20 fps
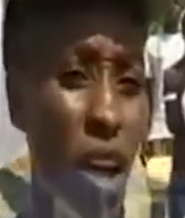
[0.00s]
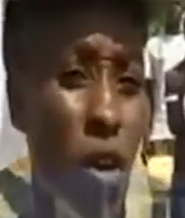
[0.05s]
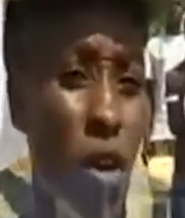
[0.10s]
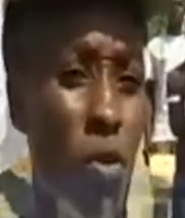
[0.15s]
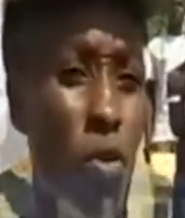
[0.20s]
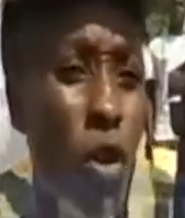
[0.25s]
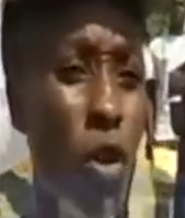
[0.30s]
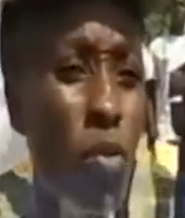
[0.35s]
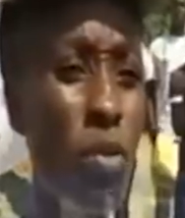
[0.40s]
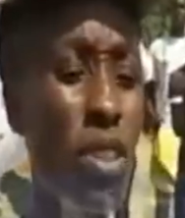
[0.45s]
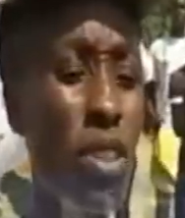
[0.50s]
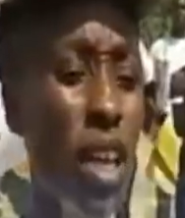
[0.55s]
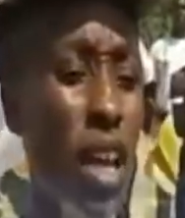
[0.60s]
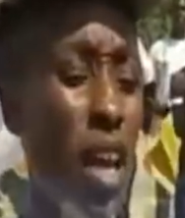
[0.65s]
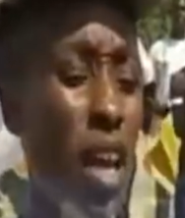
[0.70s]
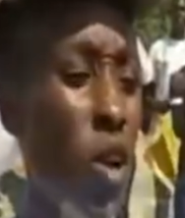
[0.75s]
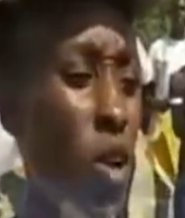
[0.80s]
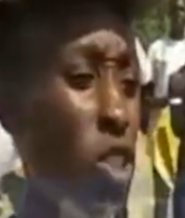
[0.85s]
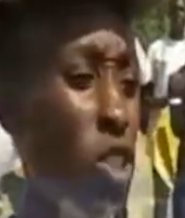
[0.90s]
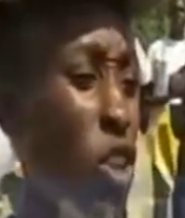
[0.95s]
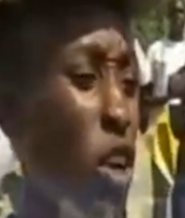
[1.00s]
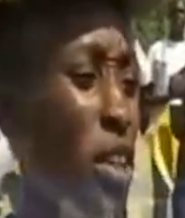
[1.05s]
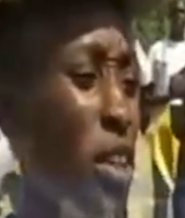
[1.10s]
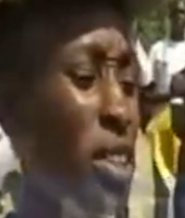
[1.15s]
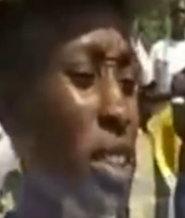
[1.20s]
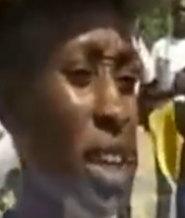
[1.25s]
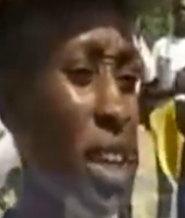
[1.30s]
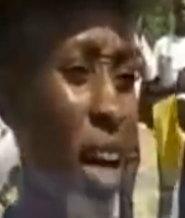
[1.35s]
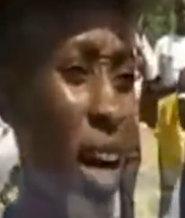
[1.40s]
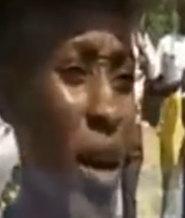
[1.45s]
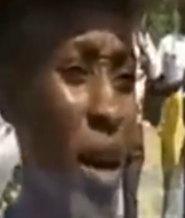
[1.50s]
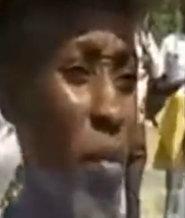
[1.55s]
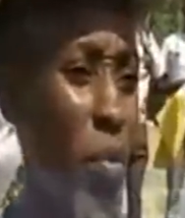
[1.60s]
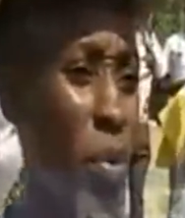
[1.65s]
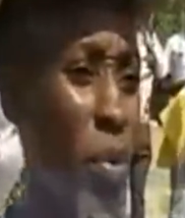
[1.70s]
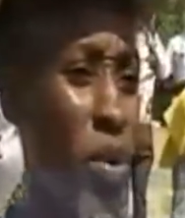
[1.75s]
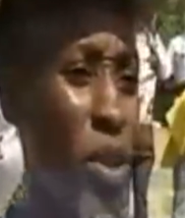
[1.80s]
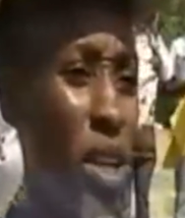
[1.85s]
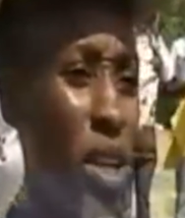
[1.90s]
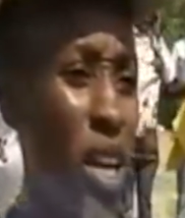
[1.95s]
From there, during the camp,
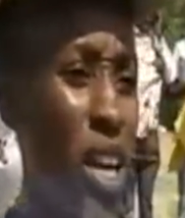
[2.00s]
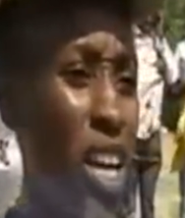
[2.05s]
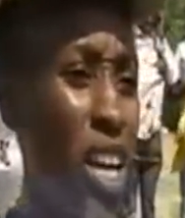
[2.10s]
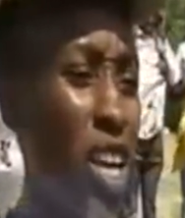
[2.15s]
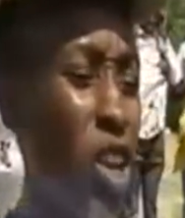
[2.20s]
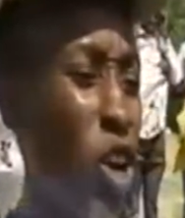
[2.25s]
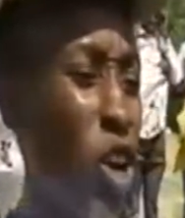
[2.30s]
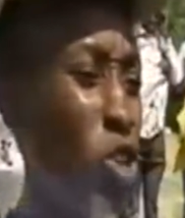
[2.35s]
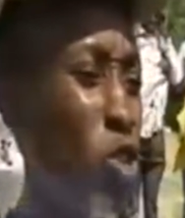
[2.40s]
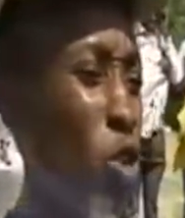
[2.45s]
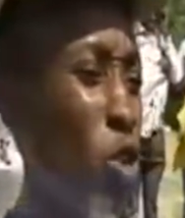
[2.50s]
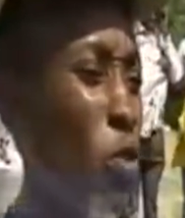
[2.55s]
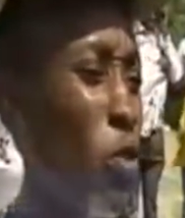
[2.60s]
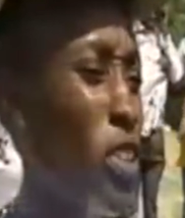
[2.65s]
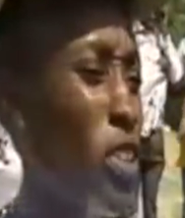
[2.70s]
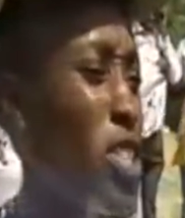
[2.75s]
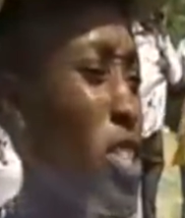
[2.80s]
a lot of